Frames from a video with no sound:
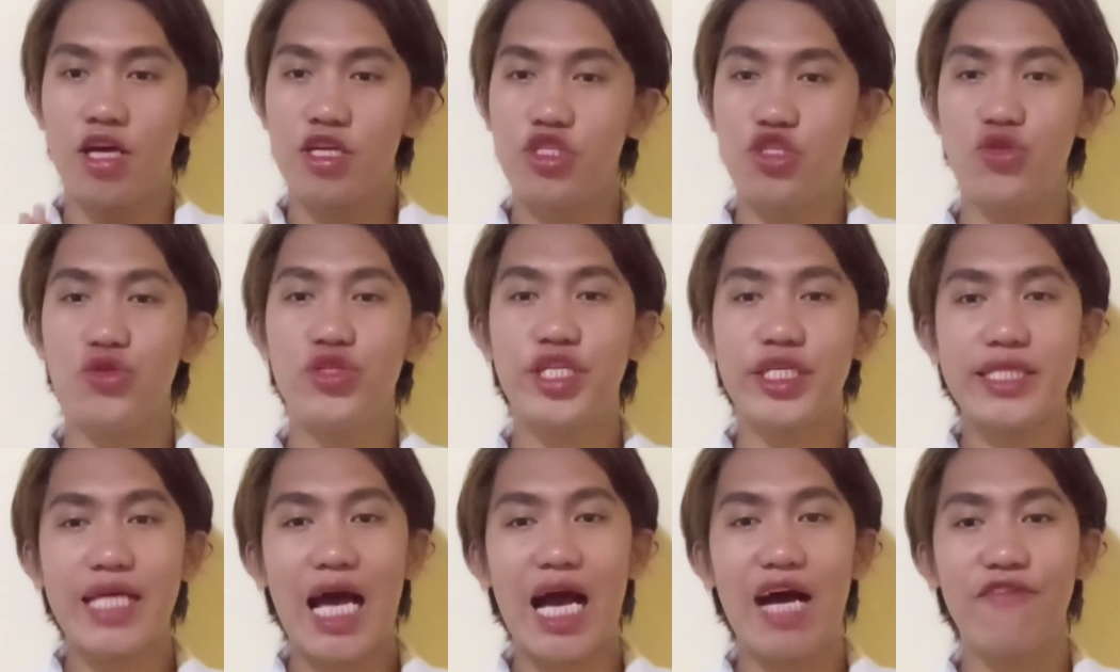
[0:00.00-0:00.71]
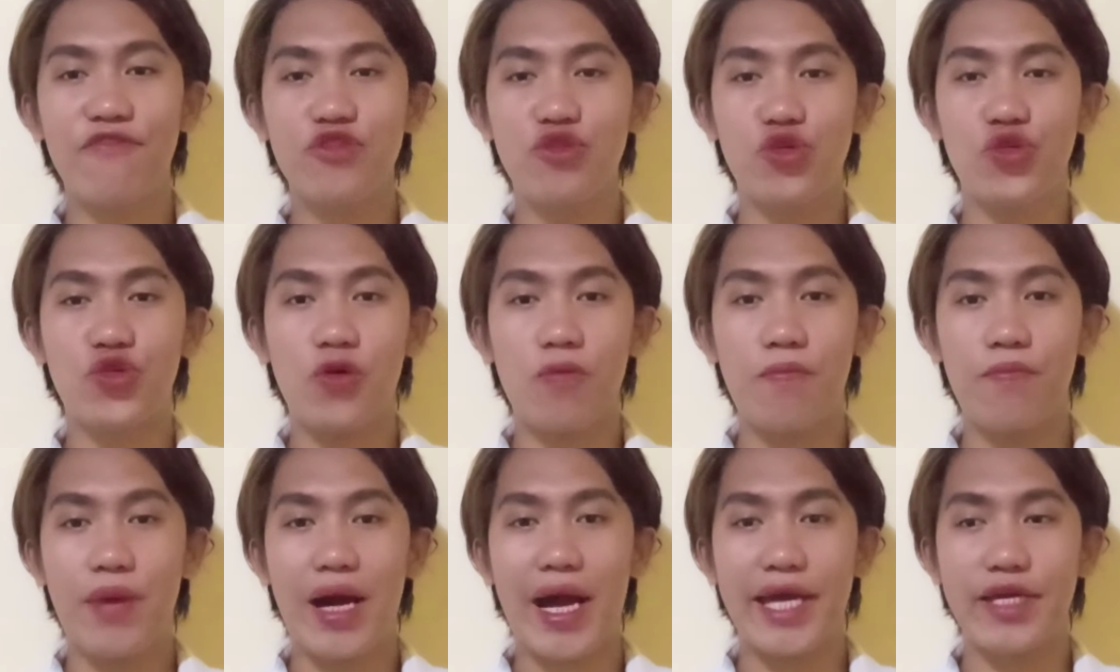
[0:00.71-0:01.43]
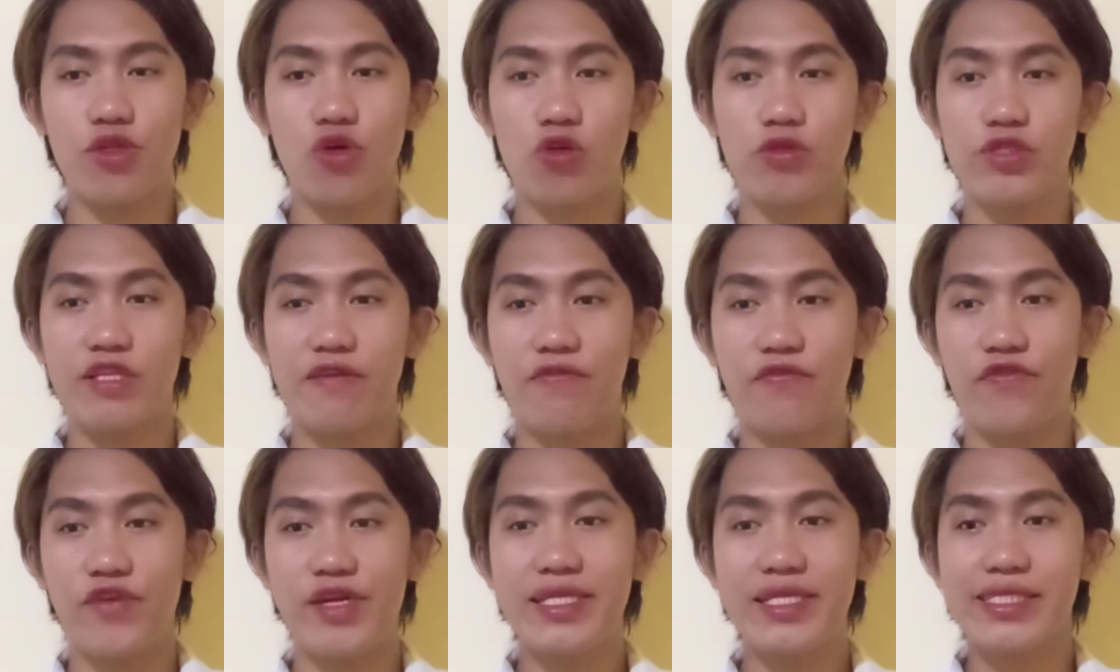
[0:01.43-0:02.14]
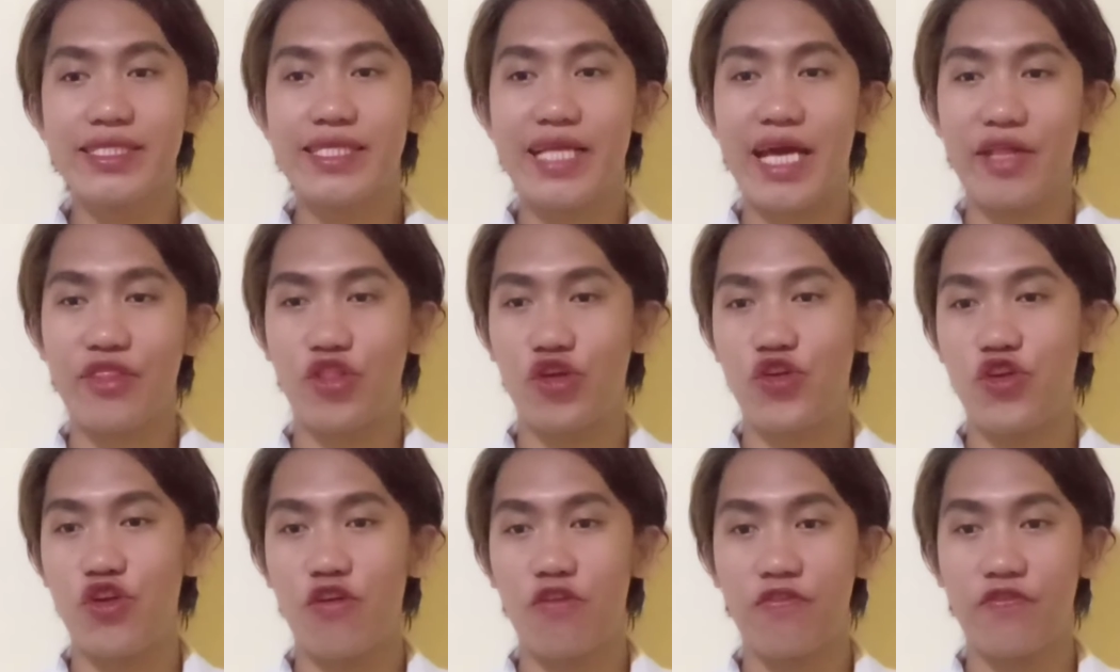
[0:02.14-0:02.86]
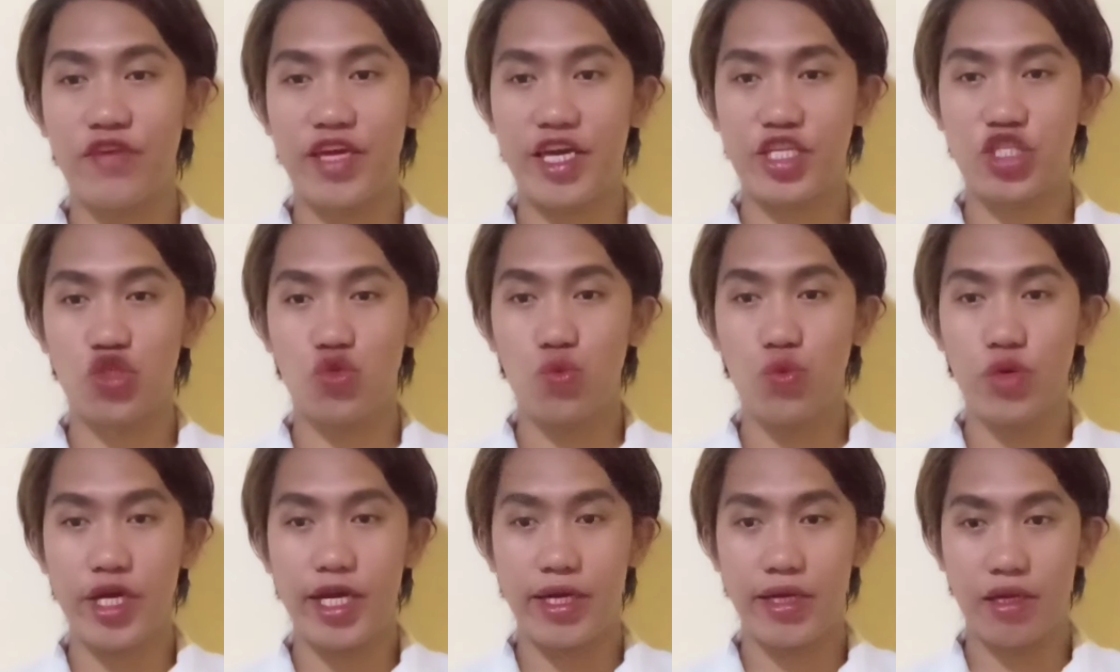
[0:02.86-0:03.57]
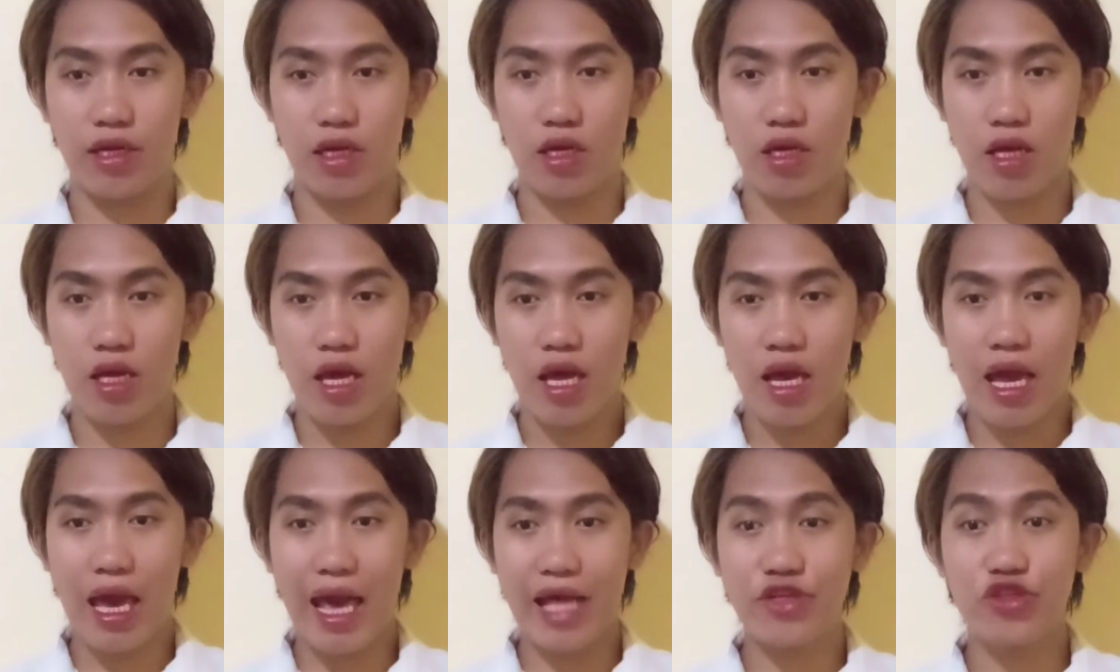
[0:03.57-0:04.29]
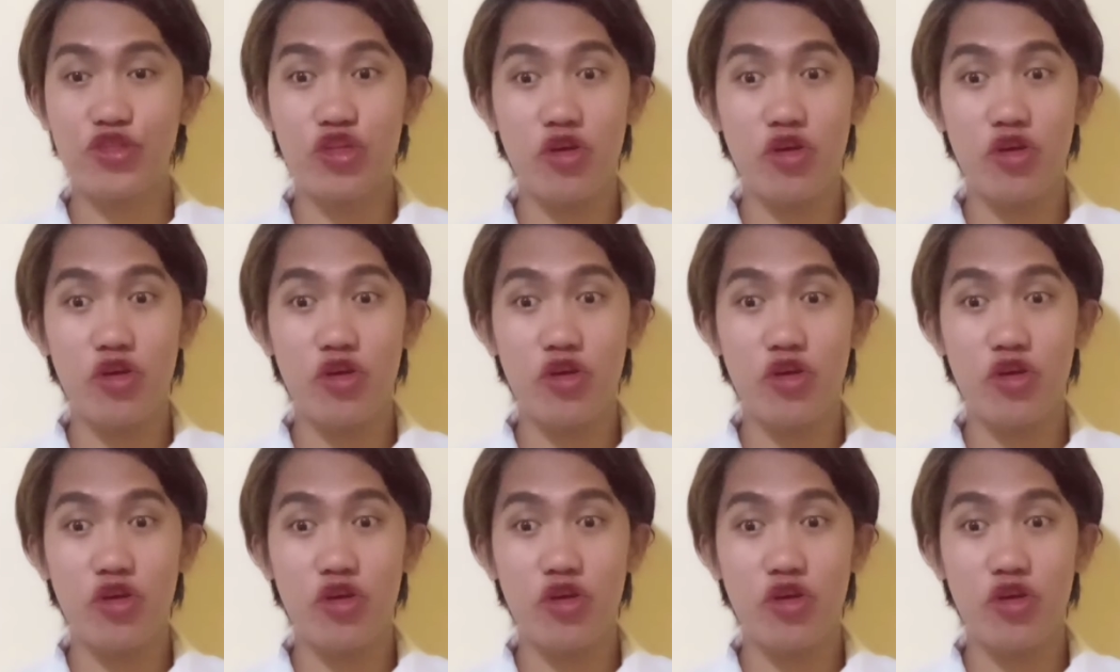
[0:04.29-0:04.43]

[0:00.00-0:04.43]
you just have to combine all the first letter of each word and